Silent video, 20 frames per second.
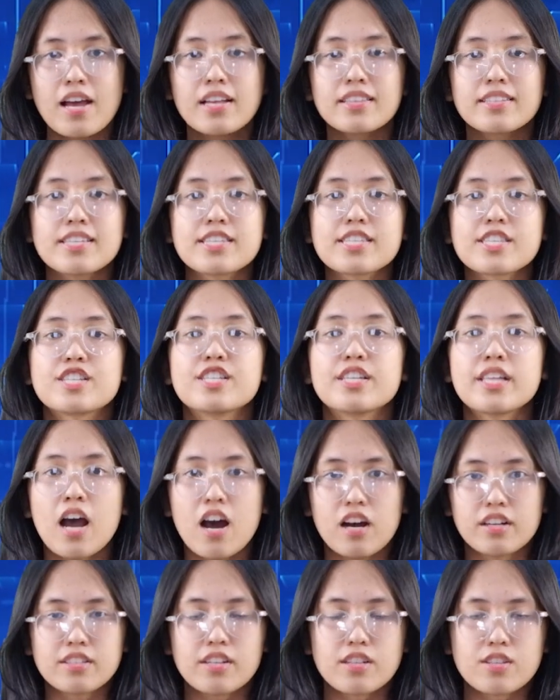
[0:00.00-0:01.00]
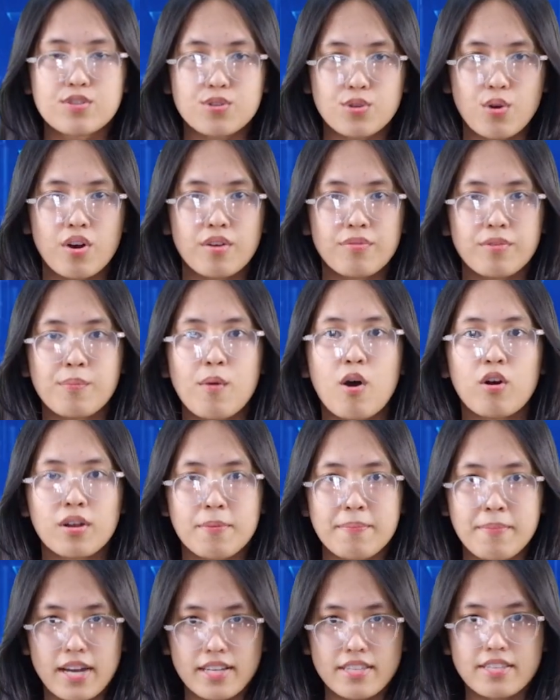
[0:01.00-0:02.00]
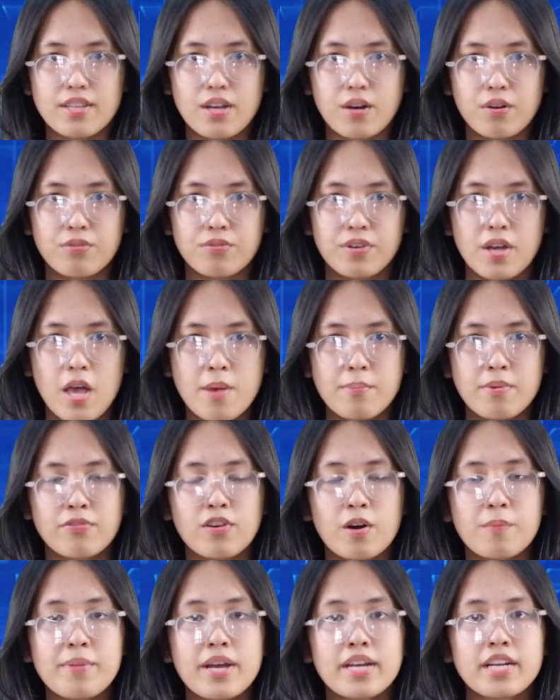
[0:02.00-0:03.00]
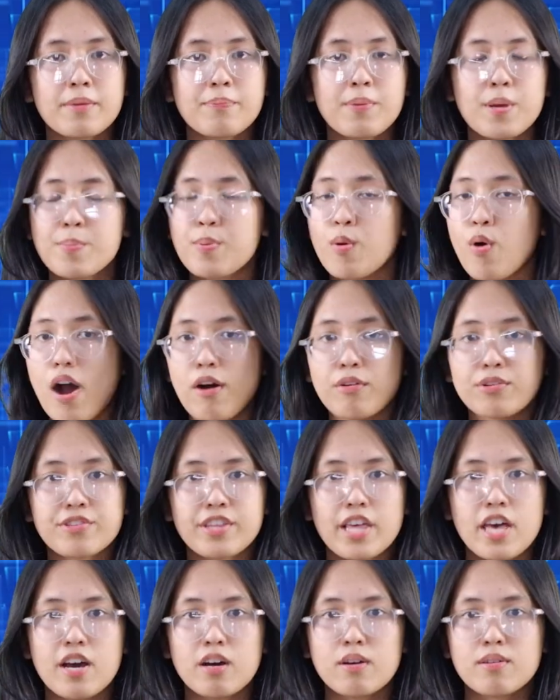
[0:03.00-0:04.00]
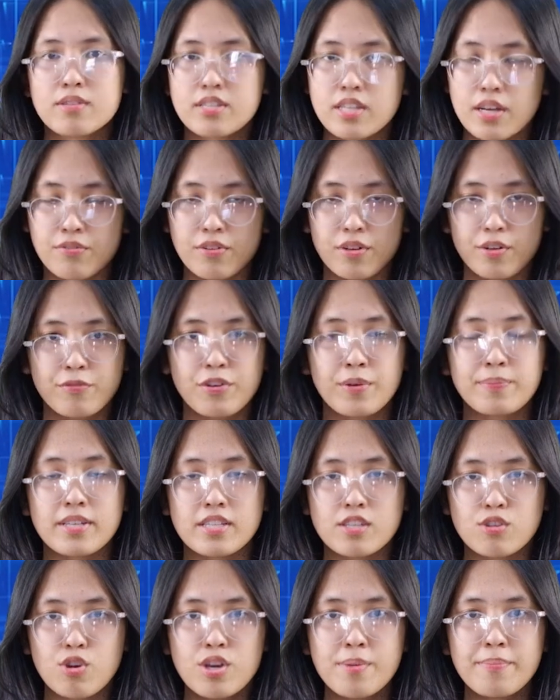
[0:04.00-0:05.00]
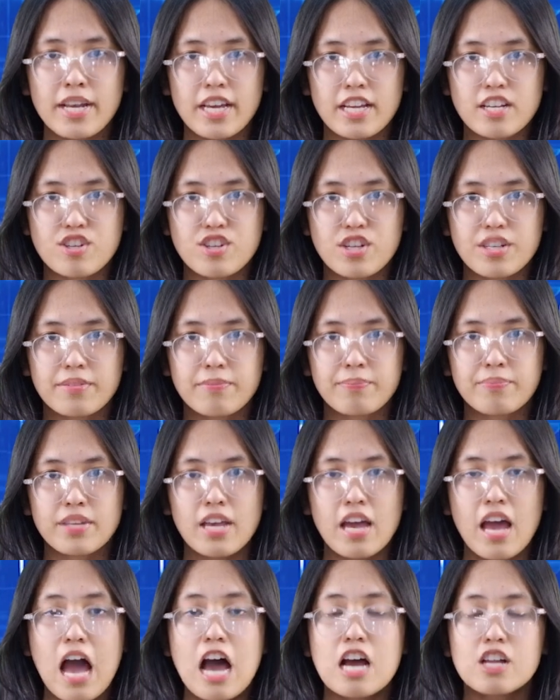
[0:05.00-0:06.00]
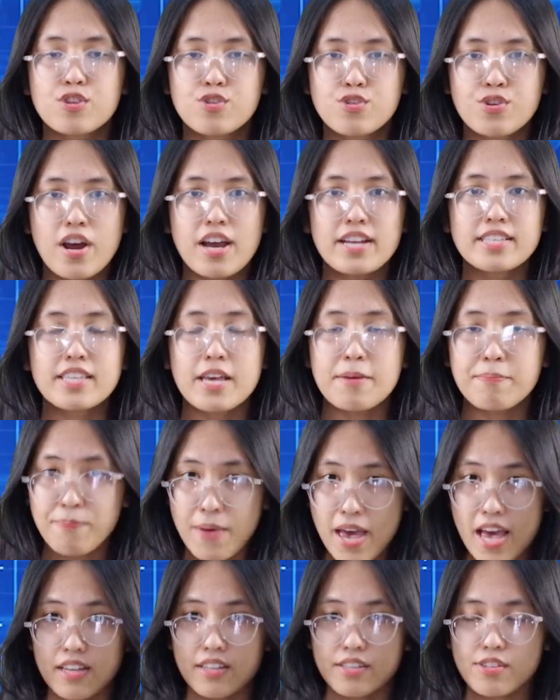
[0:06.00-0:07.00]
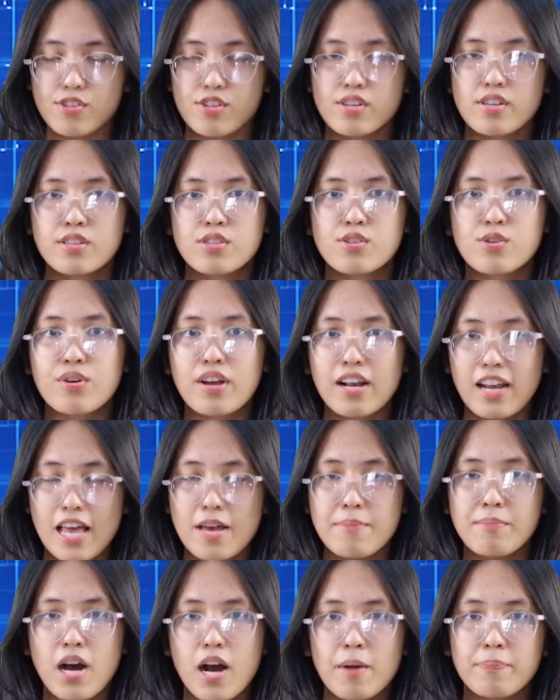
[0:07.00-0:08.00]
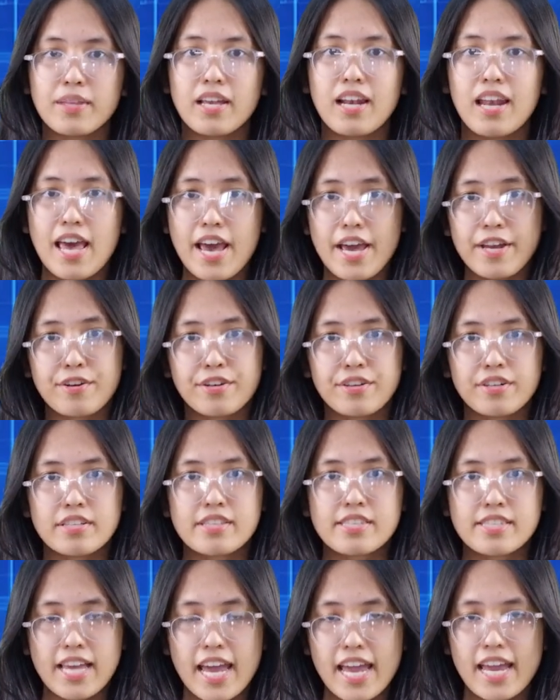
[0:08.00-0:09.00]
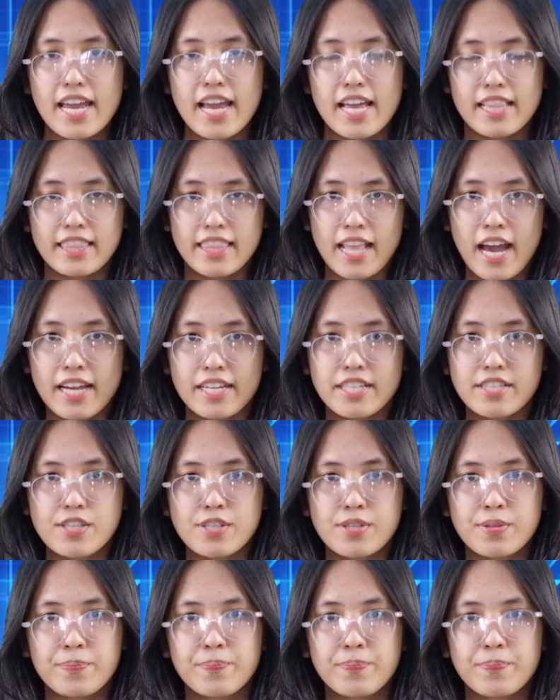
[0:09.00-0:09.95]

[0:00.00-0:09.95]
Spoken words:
This is not a story from only myself, but from many people out there who are suffering from discrimination, trying their best to climb up the ladder day and night.